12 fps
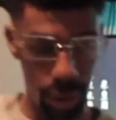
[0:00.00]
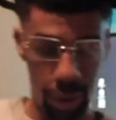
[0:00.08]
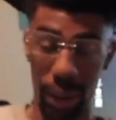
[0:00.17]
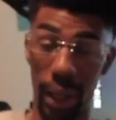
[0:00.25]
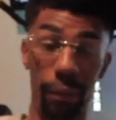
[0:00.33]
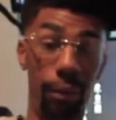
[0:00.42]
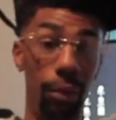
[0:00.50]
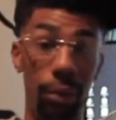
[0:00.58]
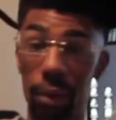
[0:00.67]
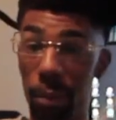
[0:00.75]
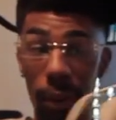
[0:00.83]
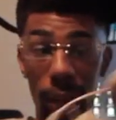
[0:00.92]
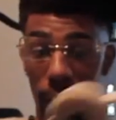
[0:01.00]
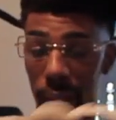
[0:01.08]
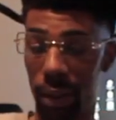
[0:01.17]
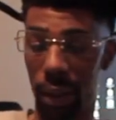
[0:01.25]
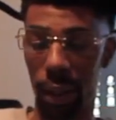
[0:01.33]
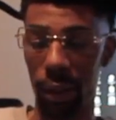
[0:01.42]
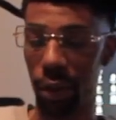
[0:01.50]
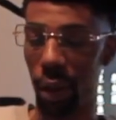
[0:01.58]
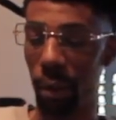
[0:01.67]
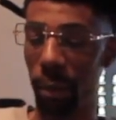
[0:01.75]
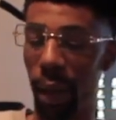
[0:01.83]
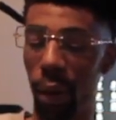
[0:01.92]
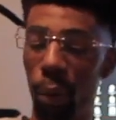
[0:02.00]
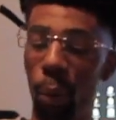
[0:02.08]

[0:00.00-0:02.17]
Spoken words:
just headphones to me. Like I said, it's all about